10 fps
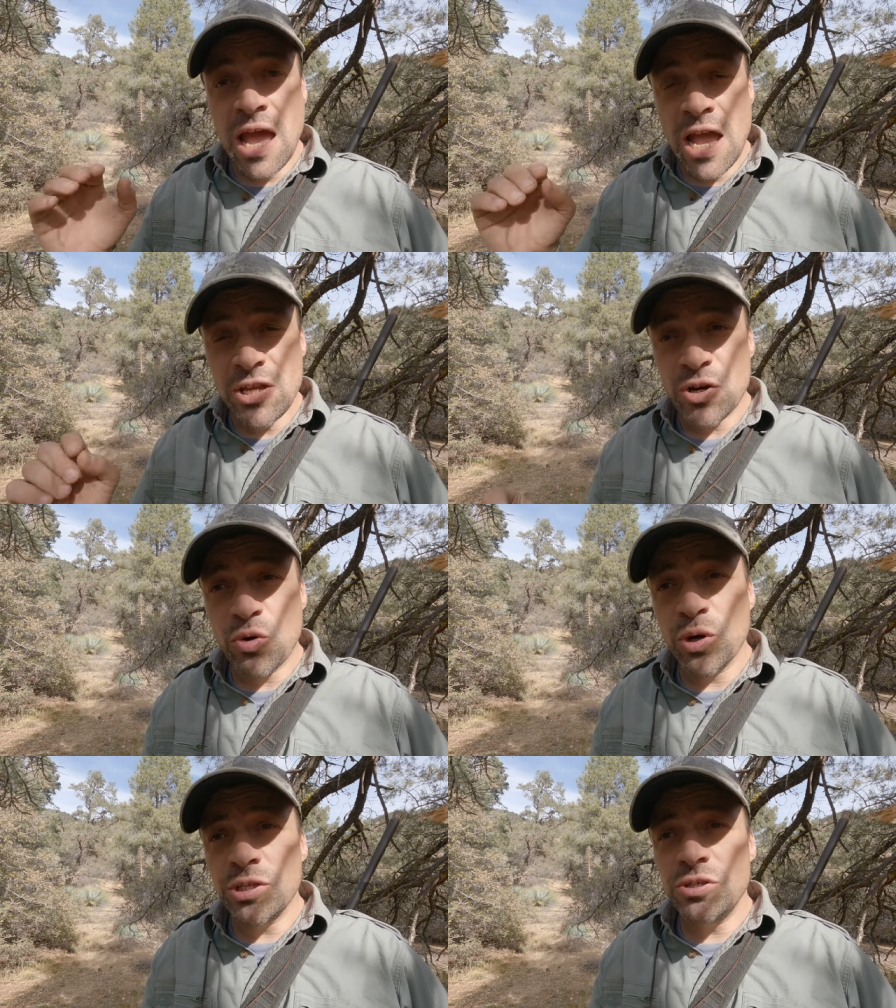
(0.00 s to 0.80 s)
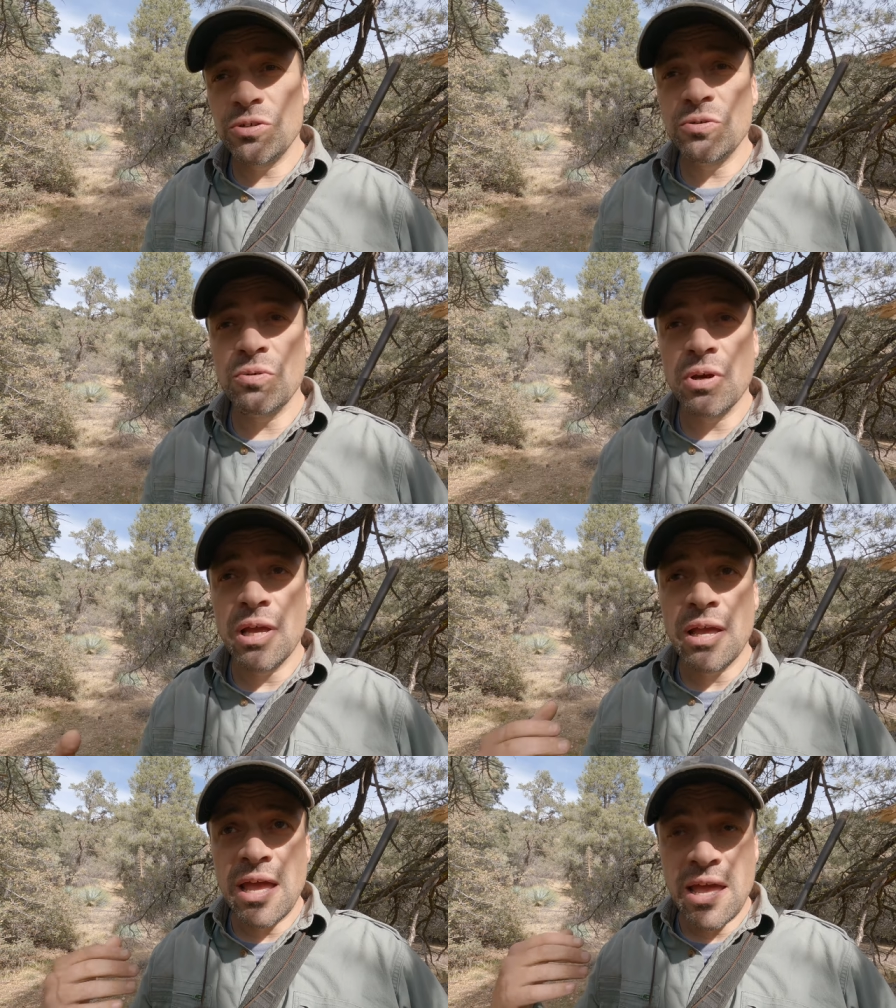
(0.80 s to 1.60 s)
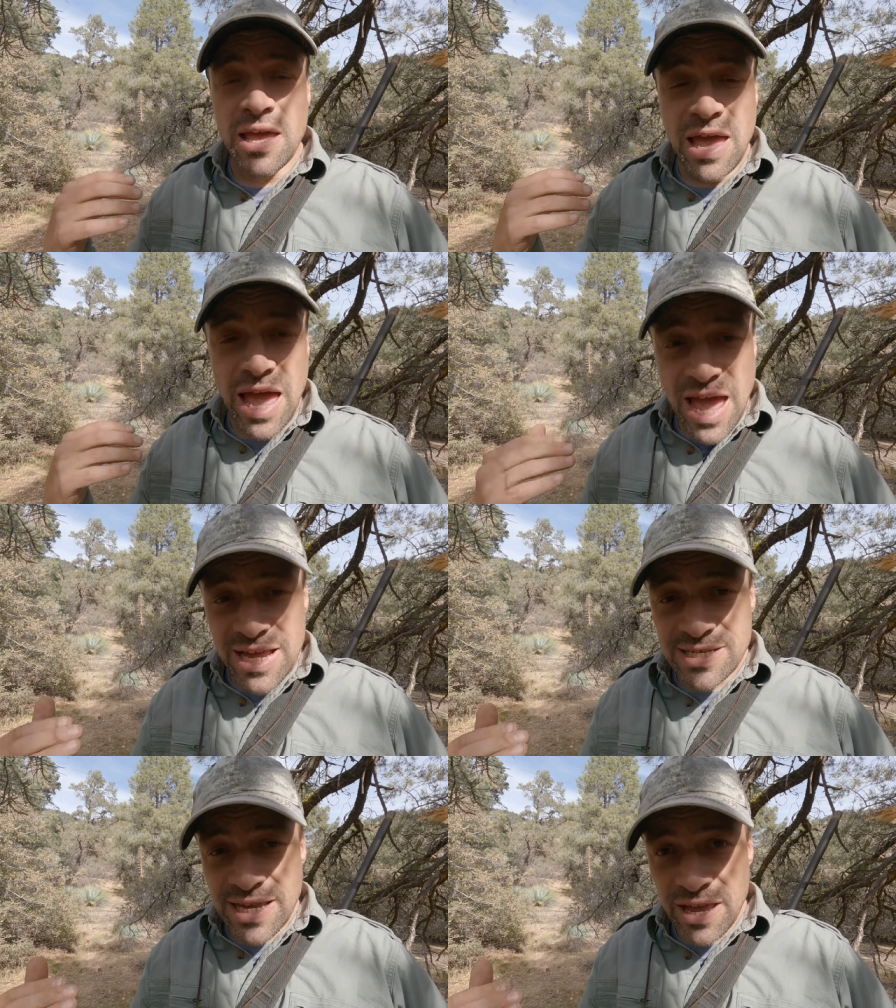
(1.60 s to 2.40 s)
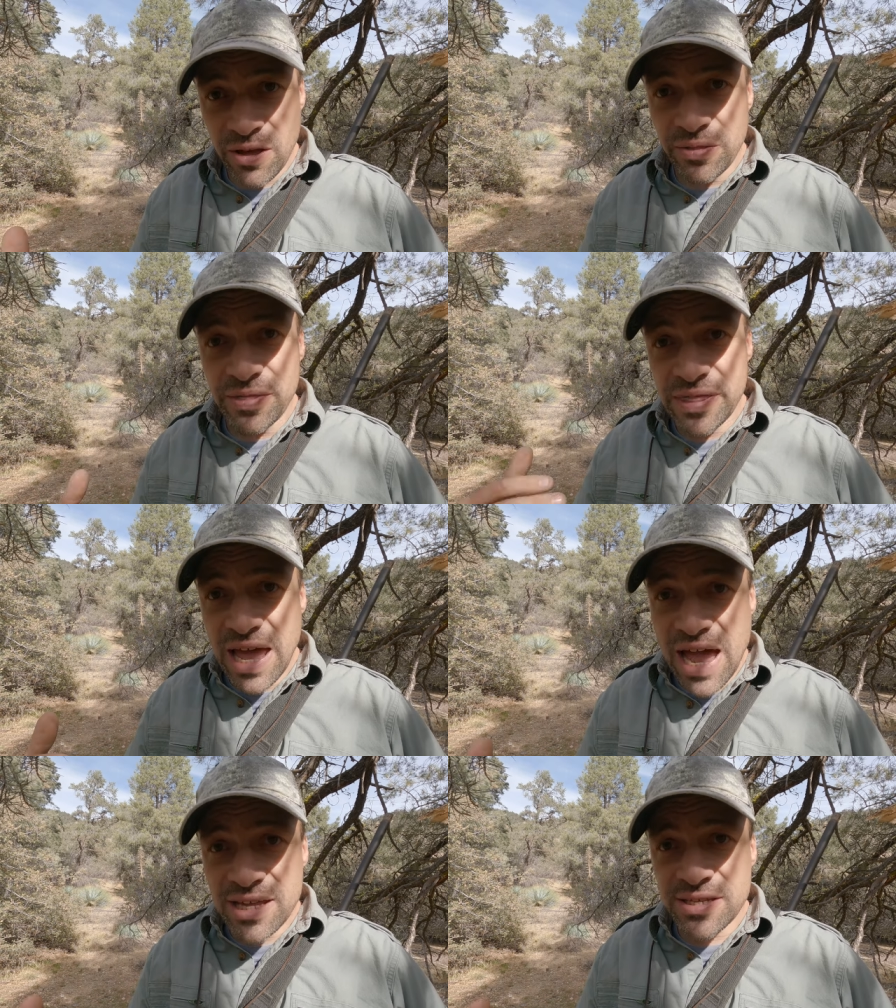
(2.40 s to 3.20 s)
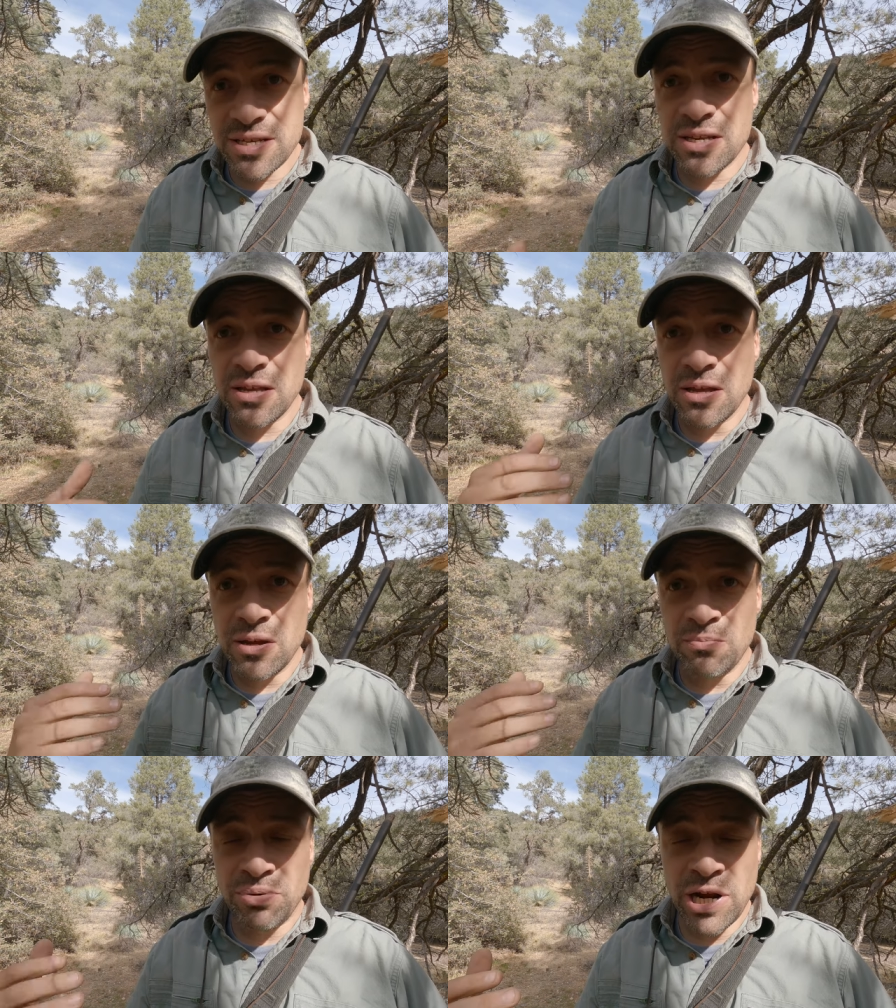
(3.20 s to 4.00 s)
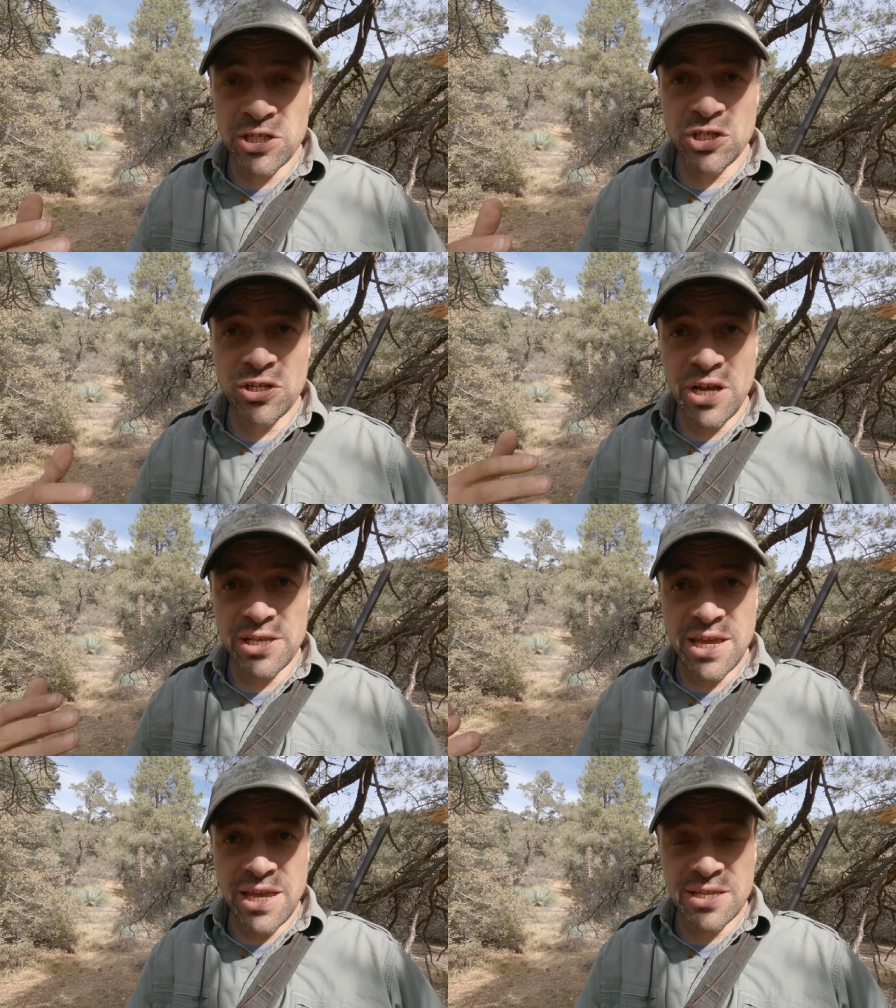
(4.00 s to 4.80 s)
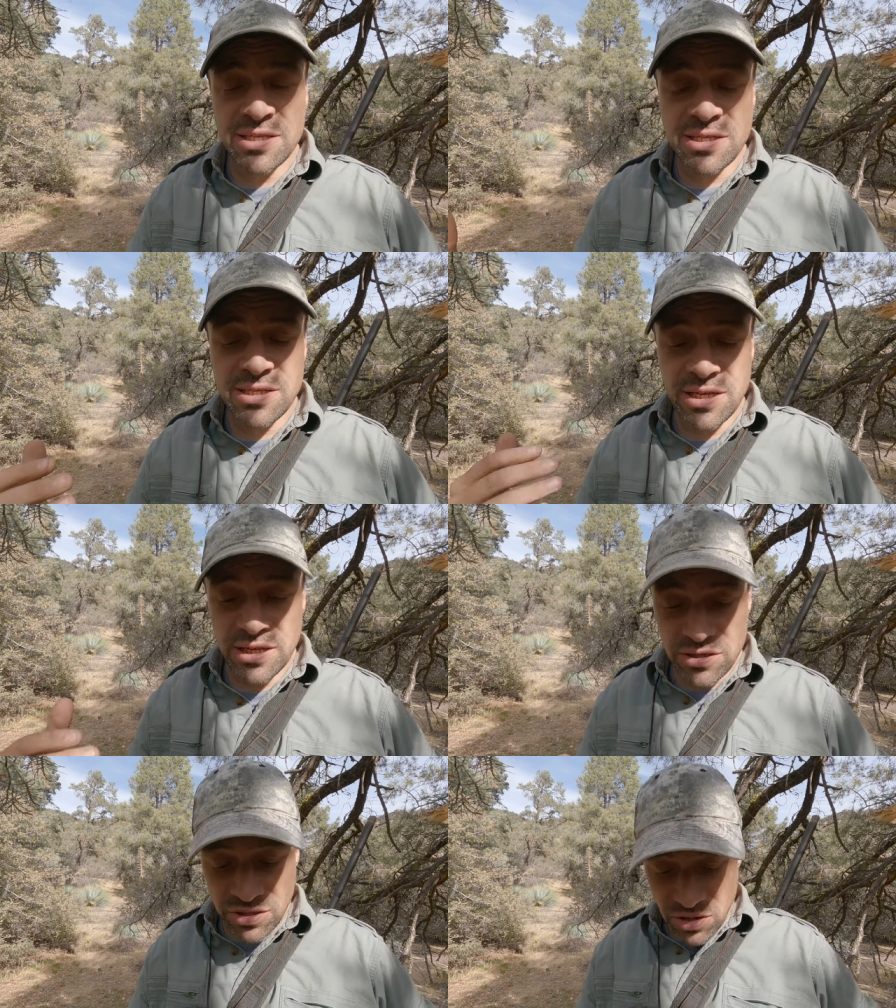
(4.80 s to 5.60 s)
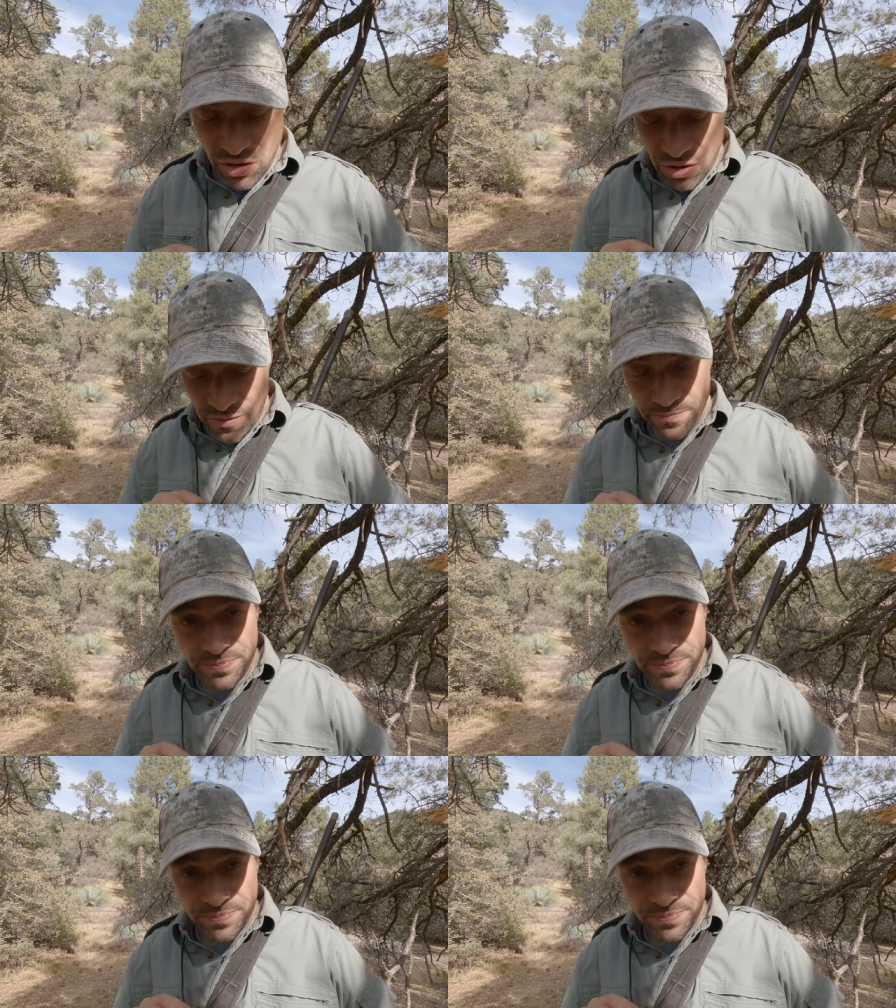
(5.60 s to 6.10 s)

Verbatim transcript: and you're going to exhale that pressure and cadence into the call.